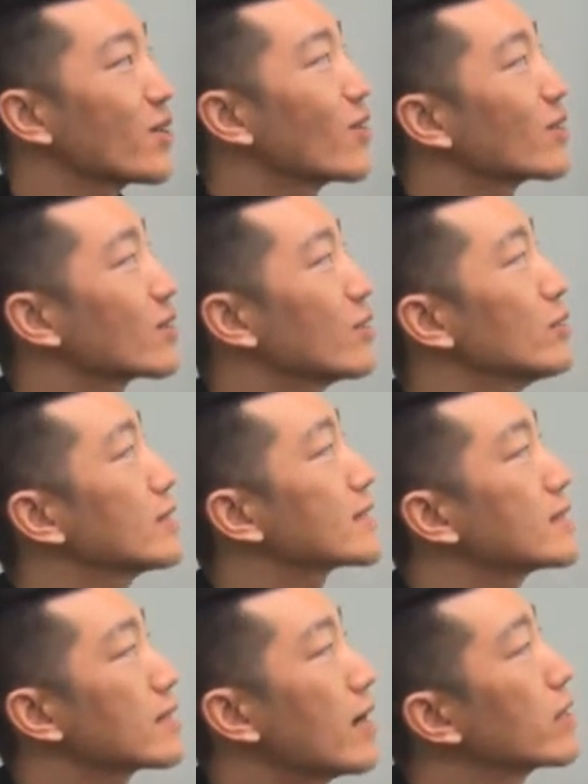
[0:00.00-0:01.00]
article is
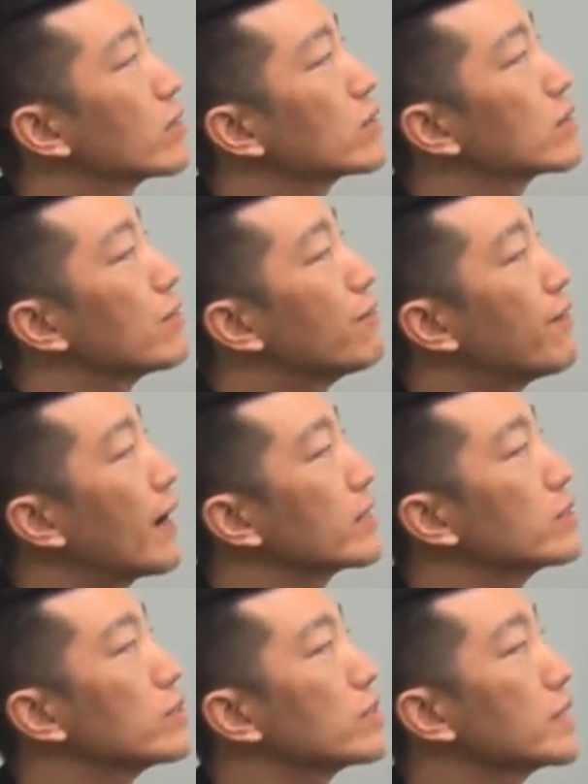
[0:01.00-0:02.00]
entitled
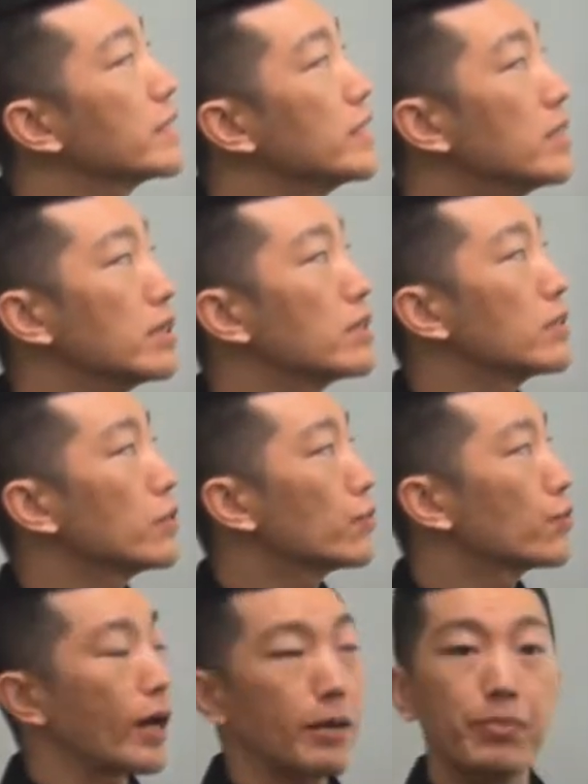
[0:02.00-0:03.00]
Final Year
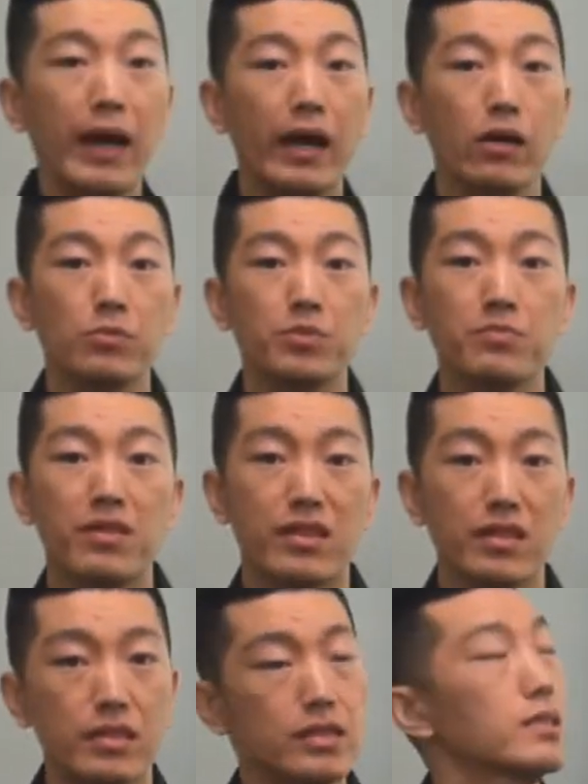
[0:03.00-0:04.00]
Rap Album
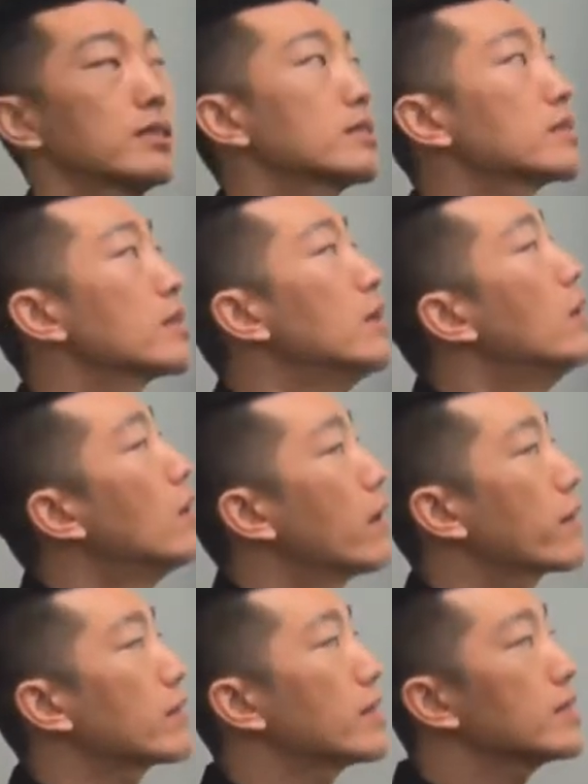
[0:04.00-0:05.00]
Thesis.
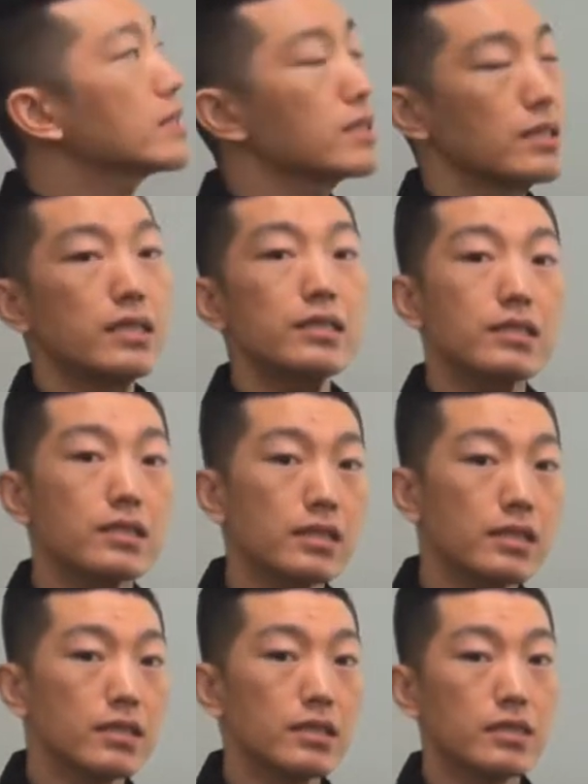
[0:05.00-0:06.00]
A thesis
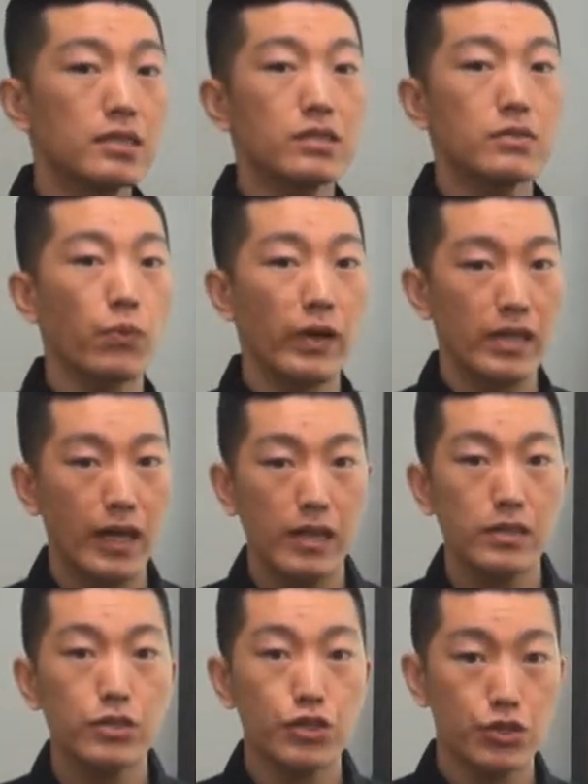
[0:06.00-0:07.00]
is when
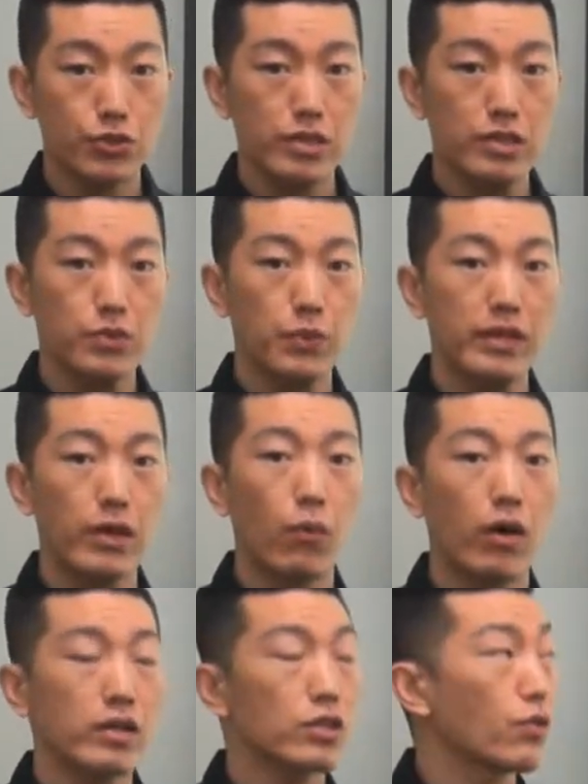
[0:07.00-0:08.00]
college students, when they
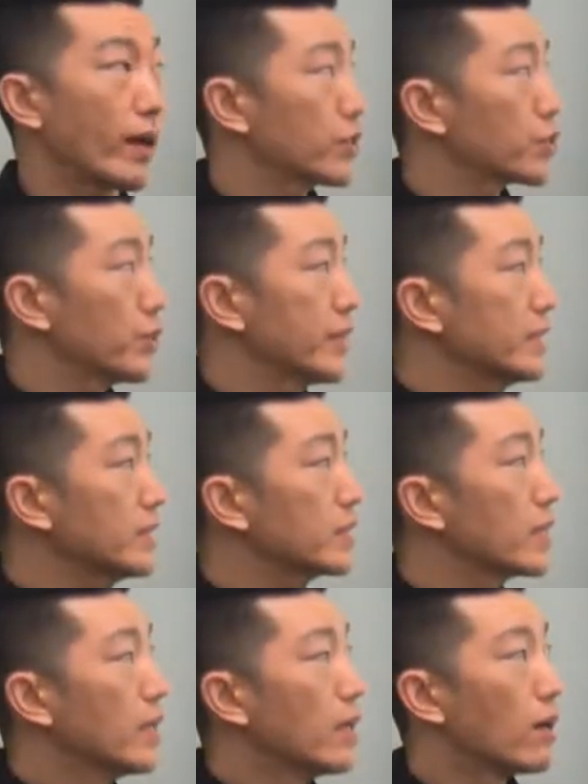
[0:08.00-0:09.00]
want to graduate
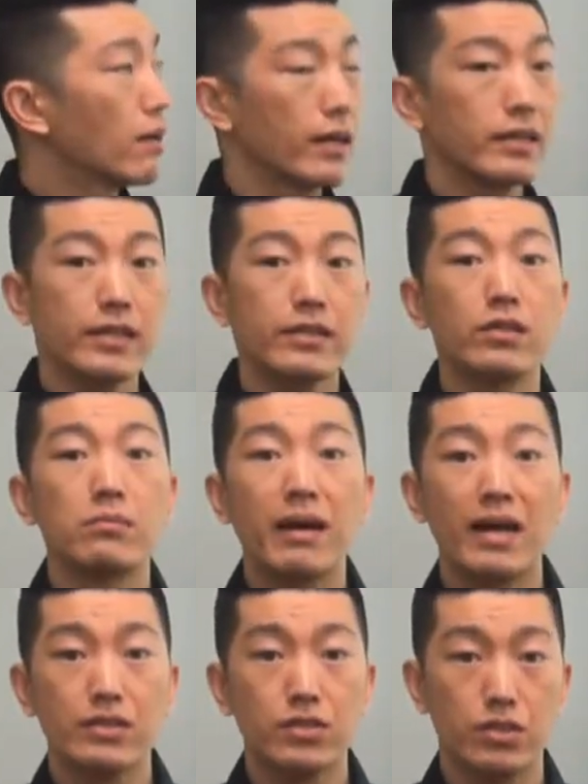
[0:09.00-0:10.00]
and get their
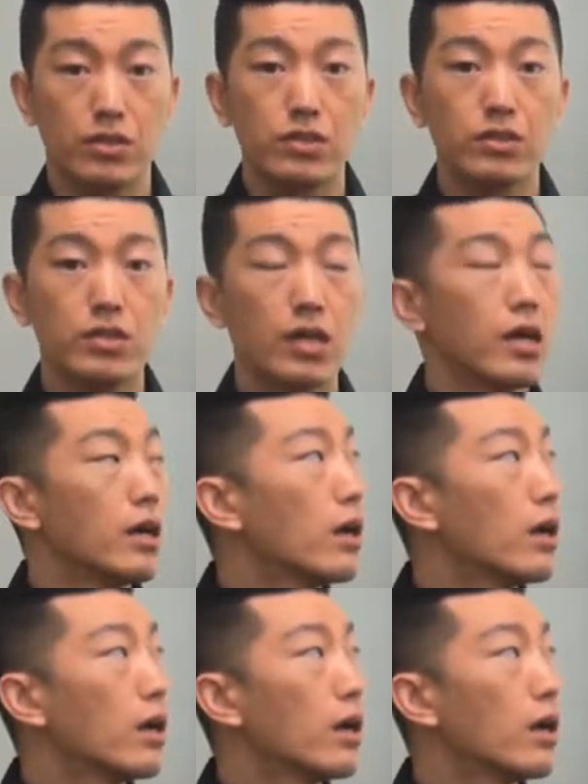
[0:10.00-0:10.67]
master's,